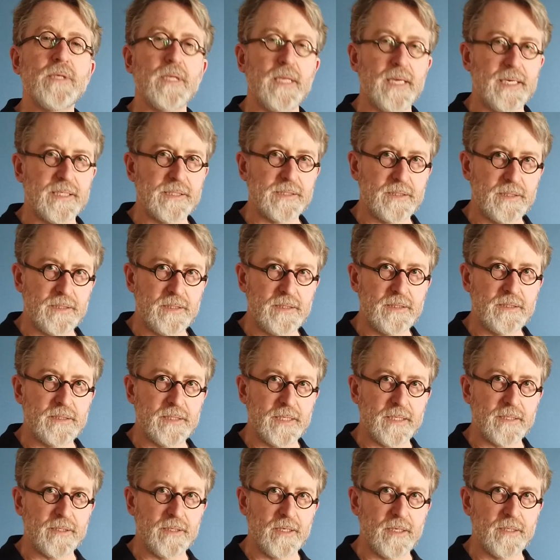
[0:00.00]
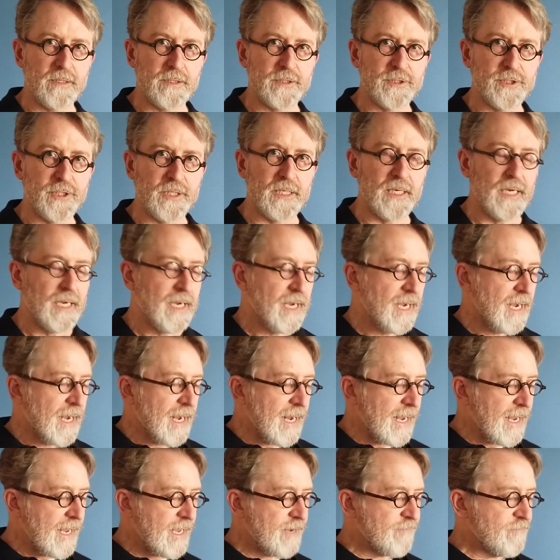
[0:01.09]
Class D technology.
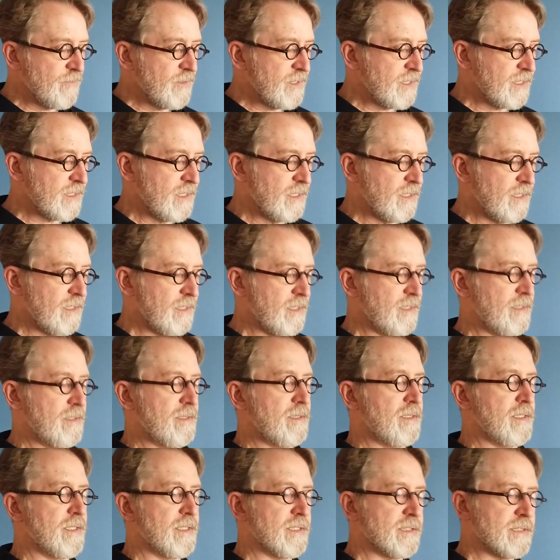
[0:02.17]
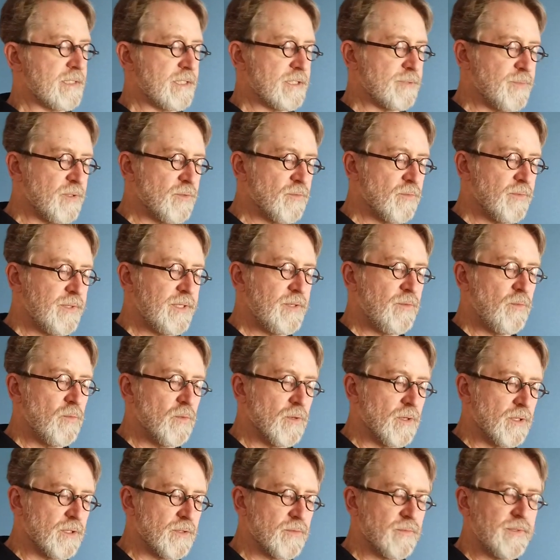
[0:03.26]
Everything in this has been
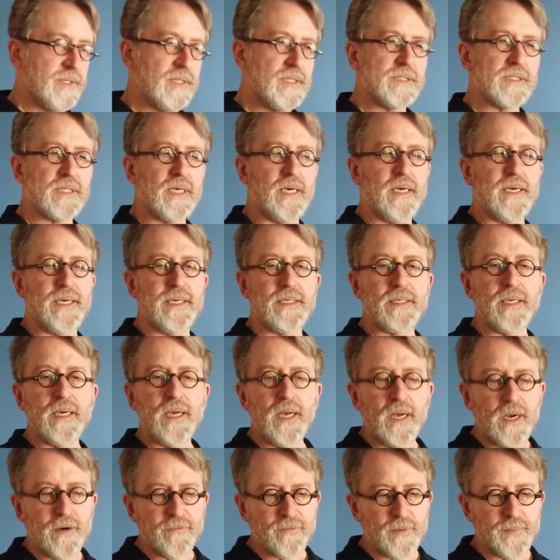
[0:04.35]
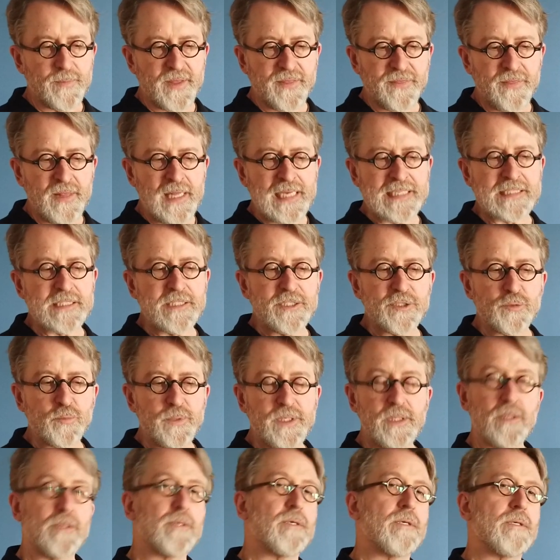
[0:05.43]
reworked, redesigned from the lessons we
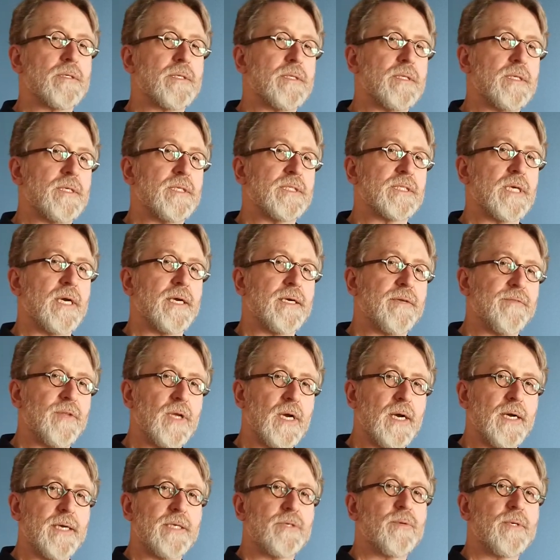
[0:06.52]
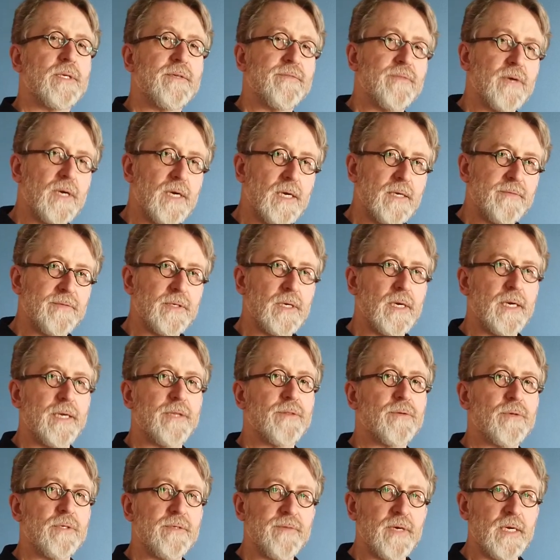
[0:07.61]
learned in the design of the I-25 and
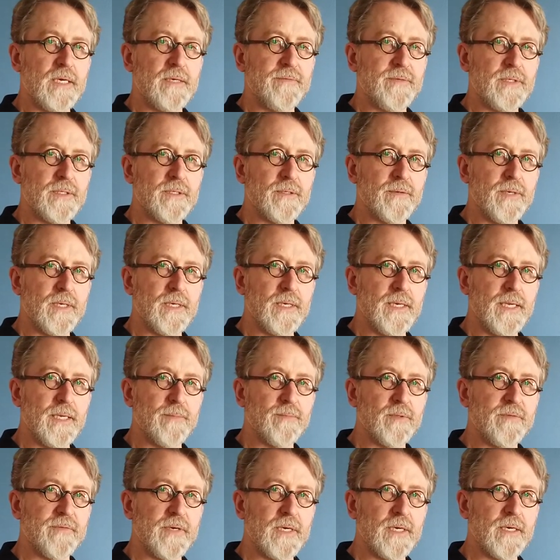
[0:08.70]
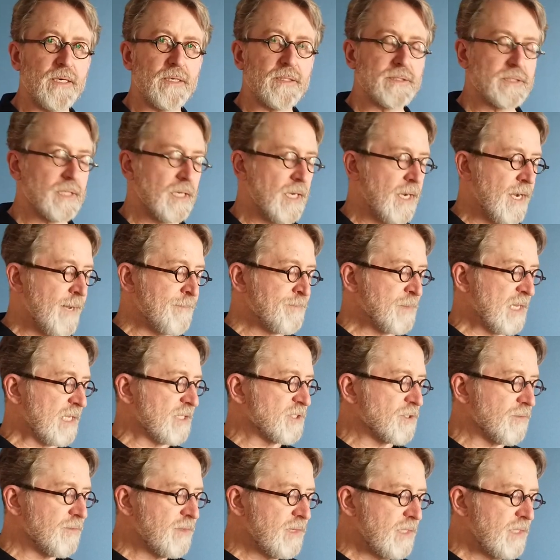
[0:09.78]
I-35 integrated amplifiers. And so